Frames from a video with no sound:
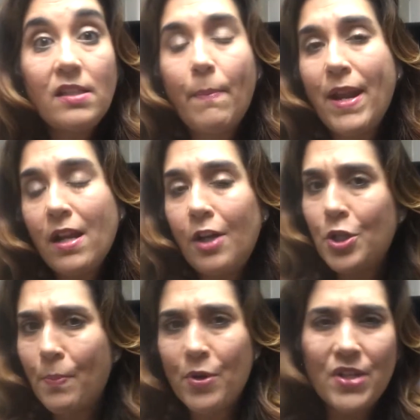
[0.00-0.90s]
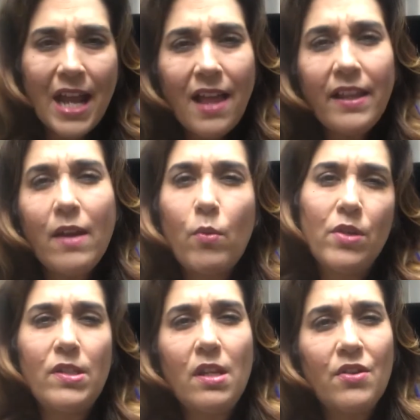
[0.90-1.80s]
depending on your personality and what
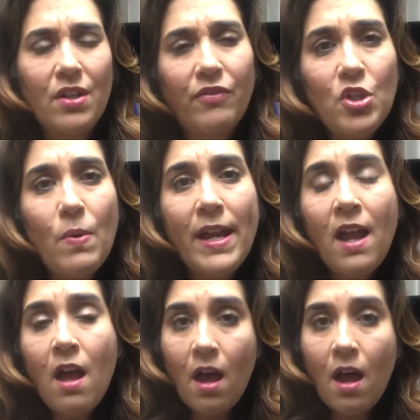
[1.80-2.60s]
you see yourself doing.